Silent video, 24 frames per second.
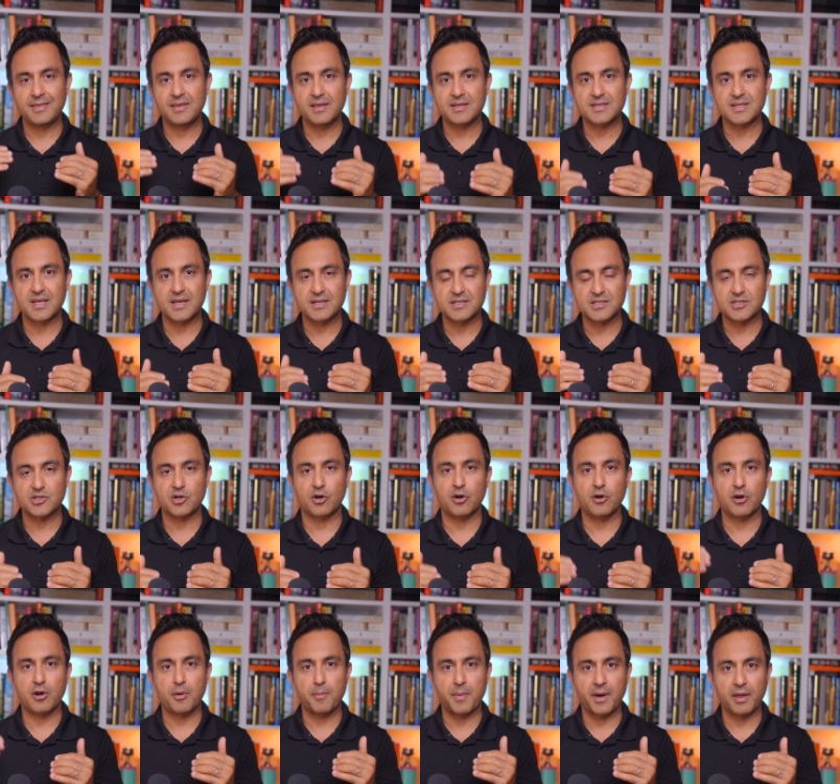And this had
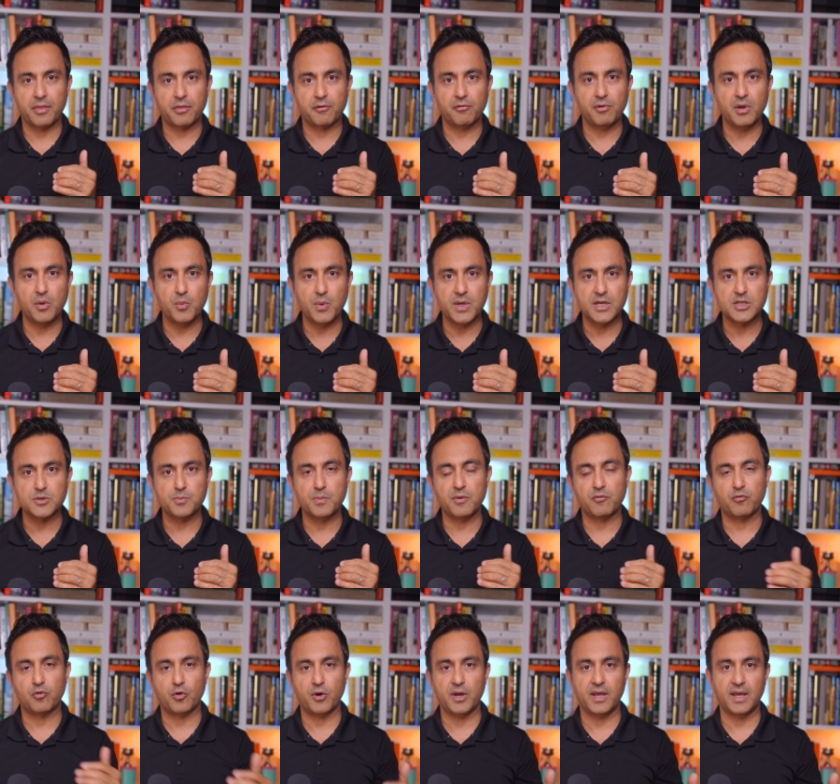started about 3 weeks
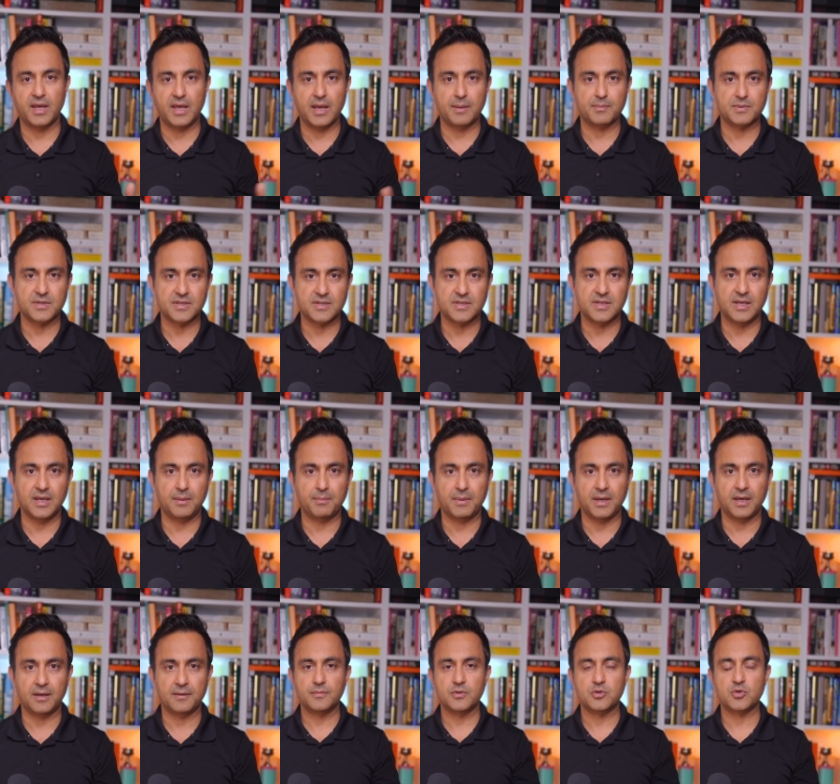before he came to see
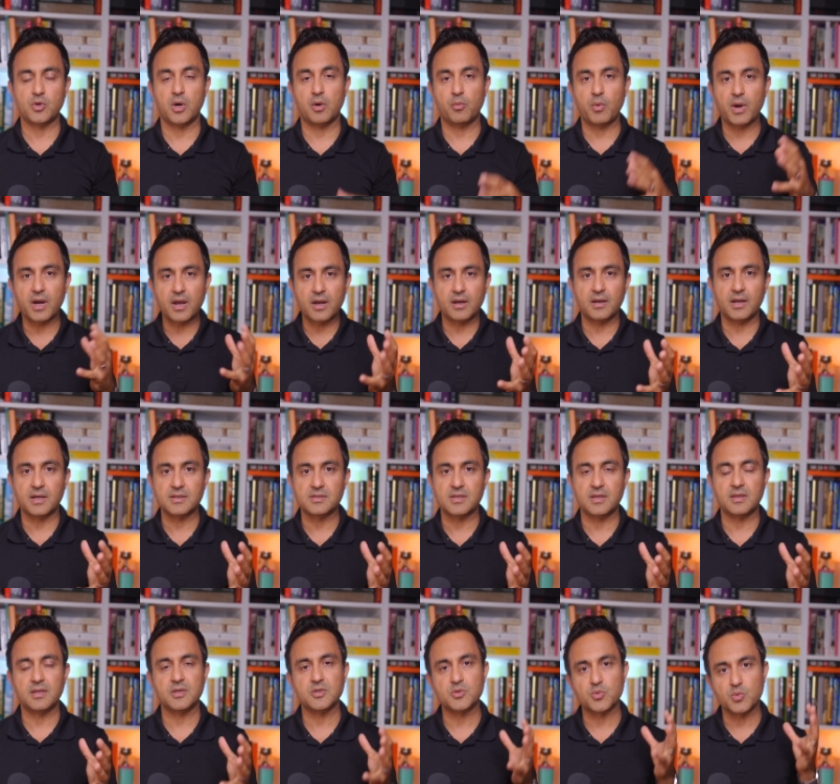me. So I recognized
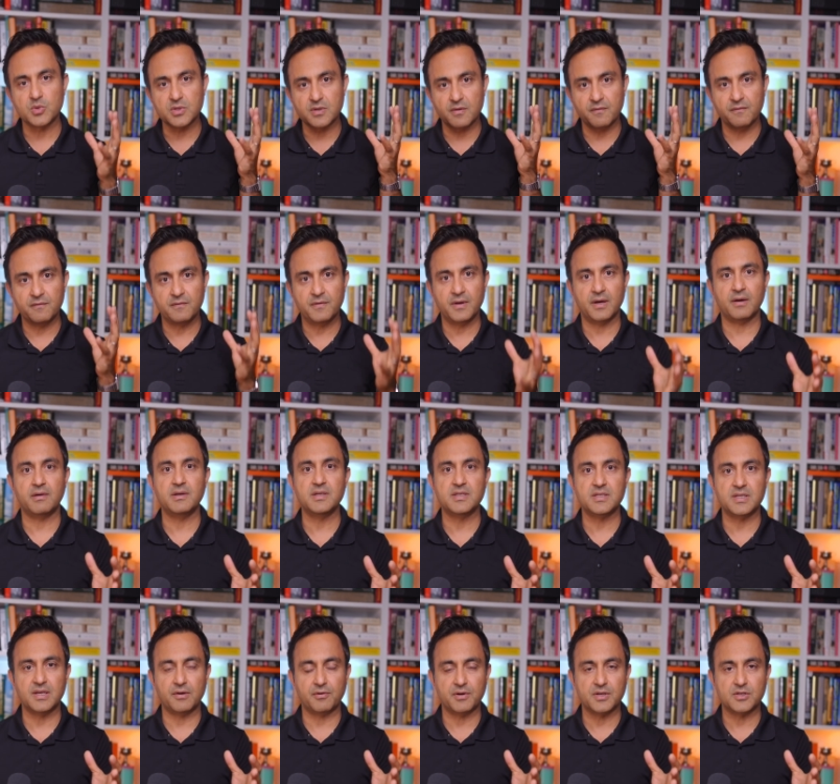that this was a very
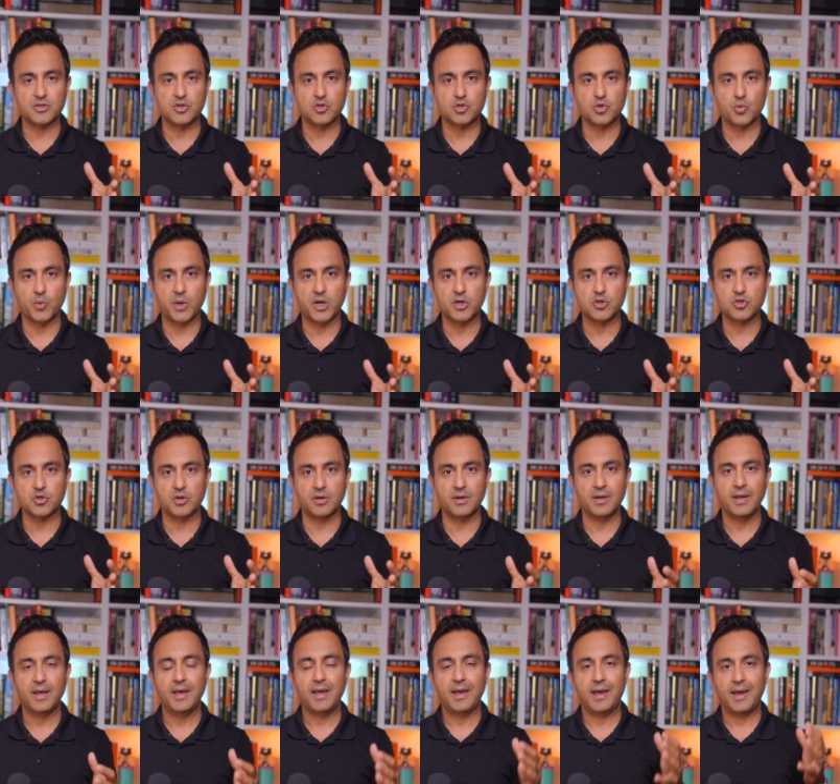serious
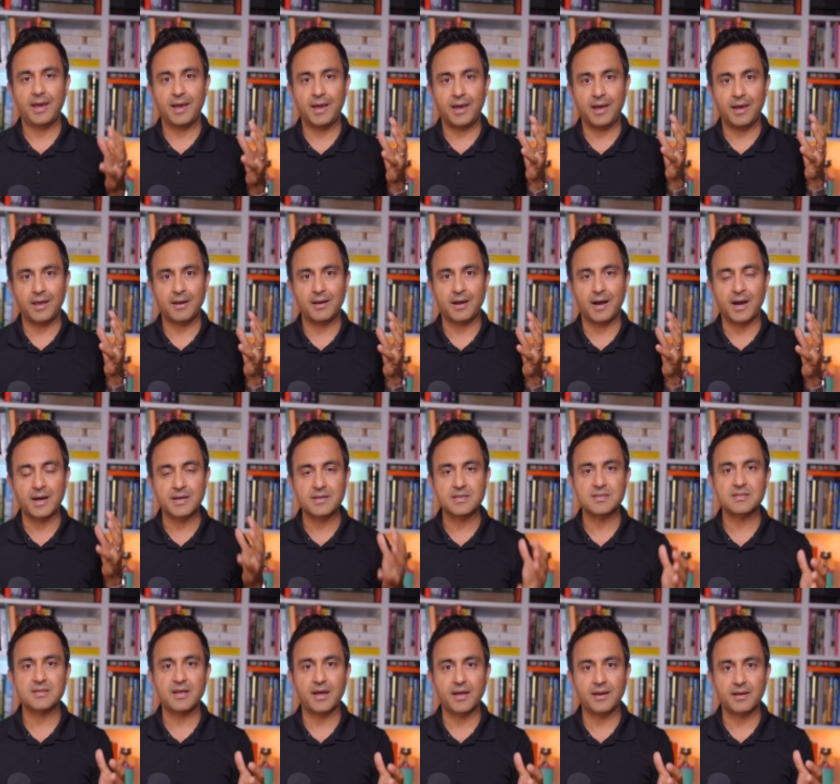situation. And I
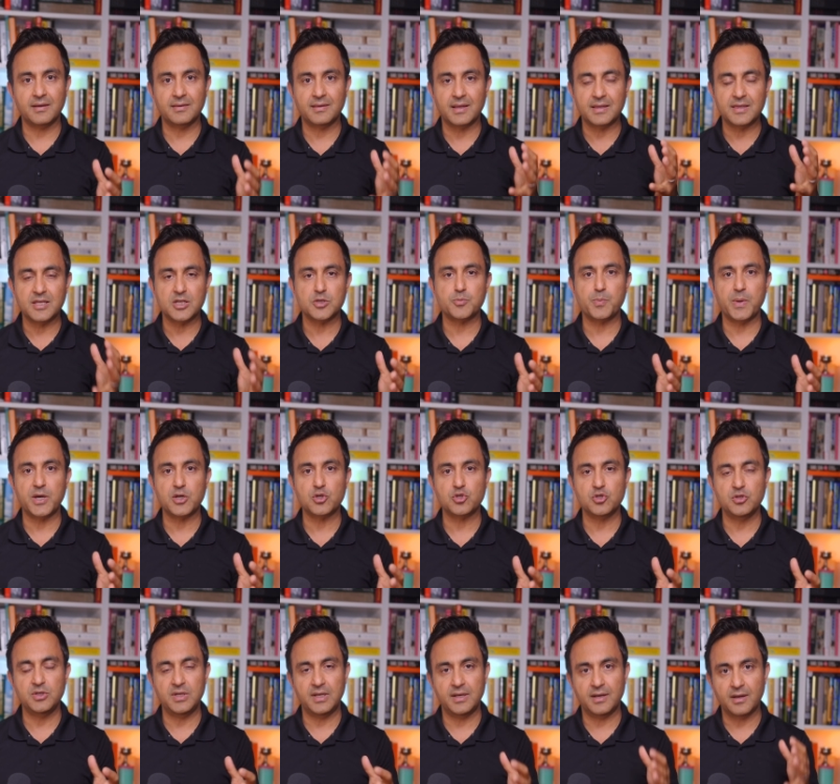decided that this
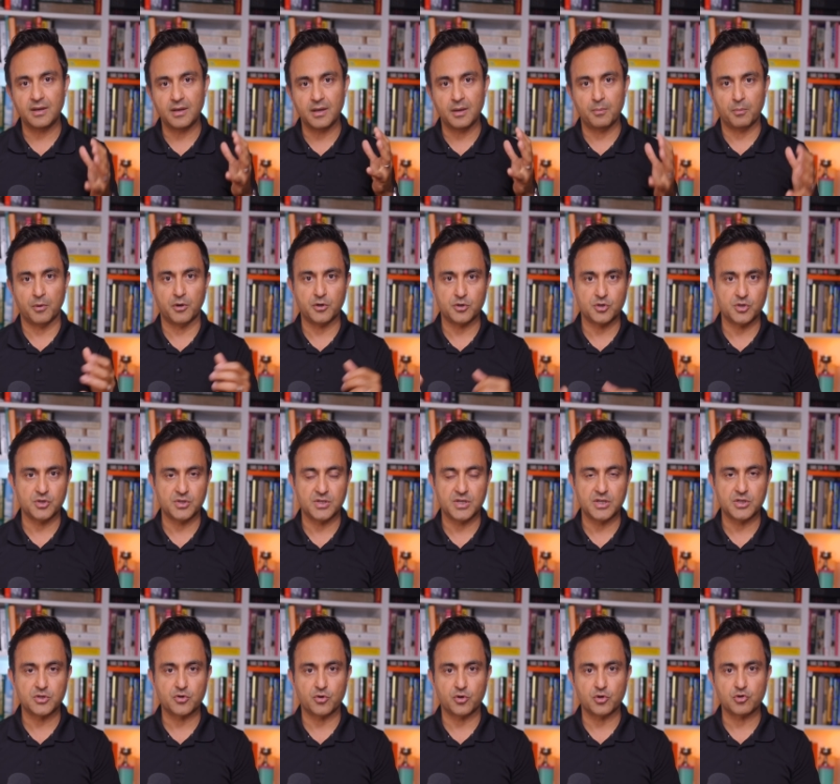patient needed
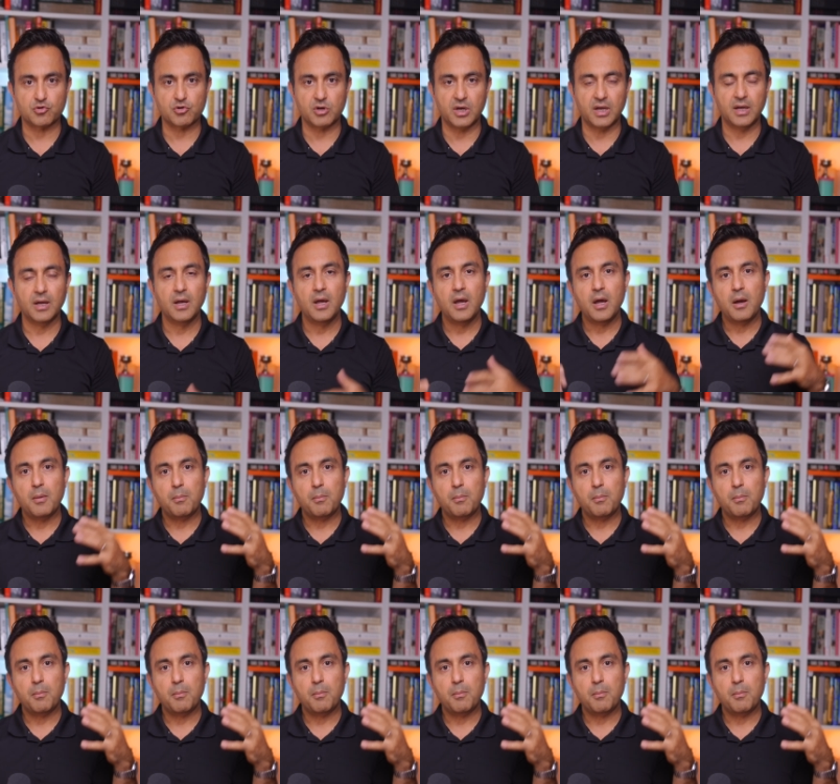emergency surgery.